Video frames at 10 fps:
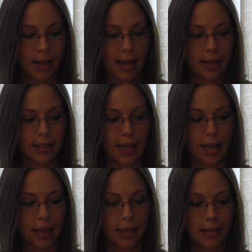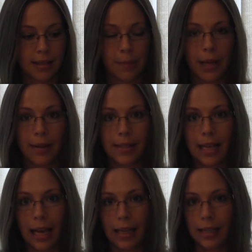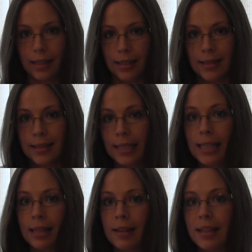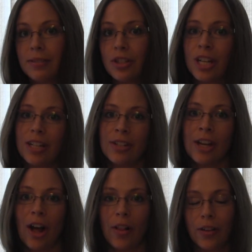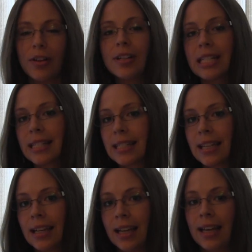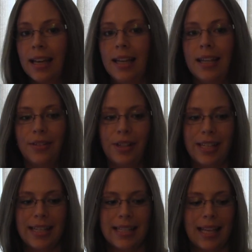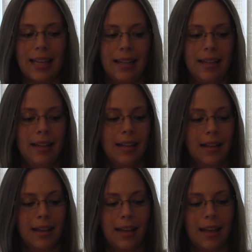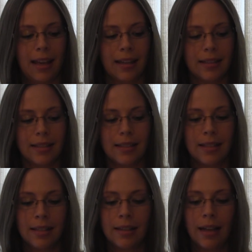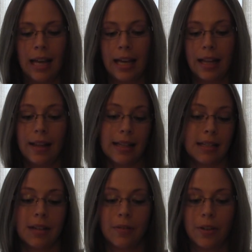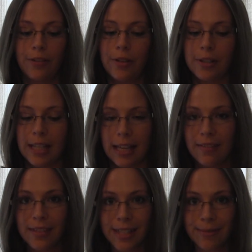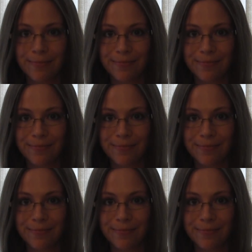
As I step outside and see the leaves changing colors, I get really excited and I collected a few of those leaves